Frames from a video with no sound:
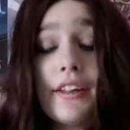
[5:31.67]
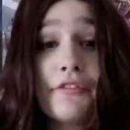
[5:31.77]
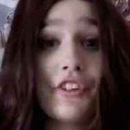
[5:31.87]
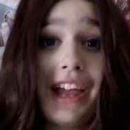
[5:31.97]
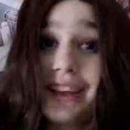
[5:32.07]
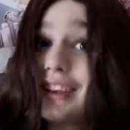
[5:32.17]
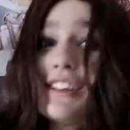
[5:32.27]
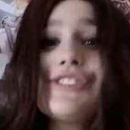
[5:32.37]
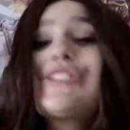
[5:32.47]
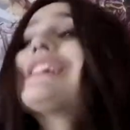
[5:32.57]
if you like
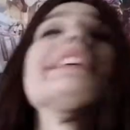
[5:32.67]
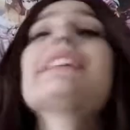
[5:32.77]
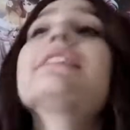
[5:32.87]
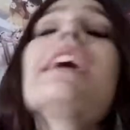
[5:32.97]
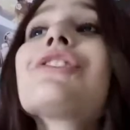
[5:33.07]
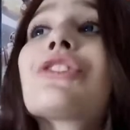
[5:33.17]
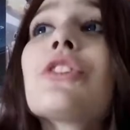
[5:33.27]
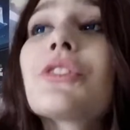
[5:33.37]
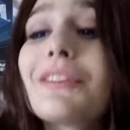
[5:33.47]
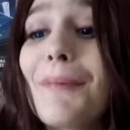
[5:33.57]
this, it doesn't
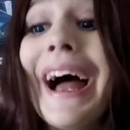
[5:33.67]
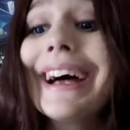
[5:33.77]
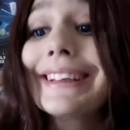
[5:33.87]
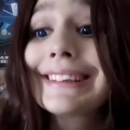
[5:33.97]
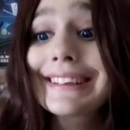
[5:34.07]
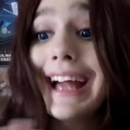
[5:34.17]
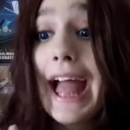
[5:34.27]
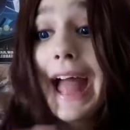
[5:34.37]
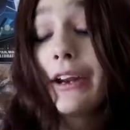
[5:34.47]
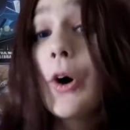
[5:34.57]
look bad
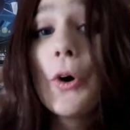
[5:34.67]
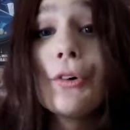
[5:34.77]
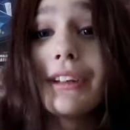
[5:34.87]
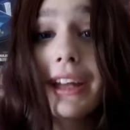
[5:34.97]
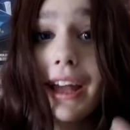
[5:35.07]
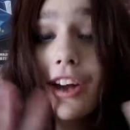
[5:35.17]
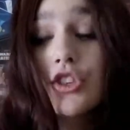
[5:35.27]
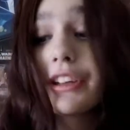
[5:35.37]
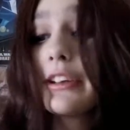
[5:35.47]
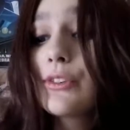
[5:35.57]
at all. It
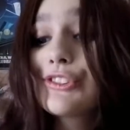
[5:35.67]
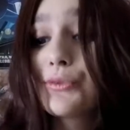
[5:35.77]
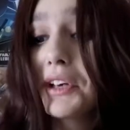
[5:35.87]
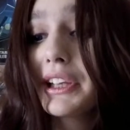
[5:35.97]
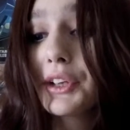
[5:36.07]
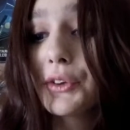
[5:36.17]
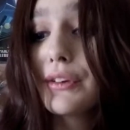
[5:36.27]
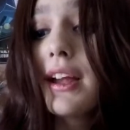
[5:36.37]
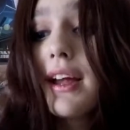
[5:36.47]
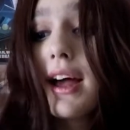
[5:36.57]
actually looks really good.